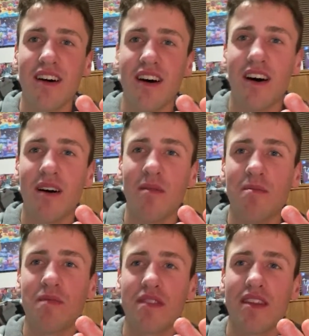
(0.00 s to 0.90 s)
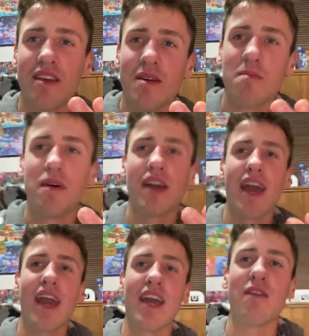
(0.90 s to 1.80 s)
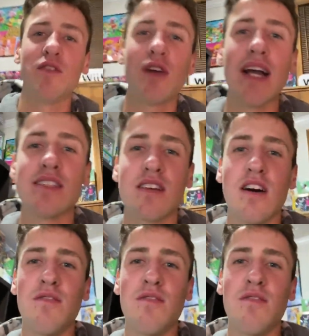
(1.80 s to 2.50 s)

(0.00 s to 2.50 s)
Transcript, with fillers: Um, but hey, if you guys uh,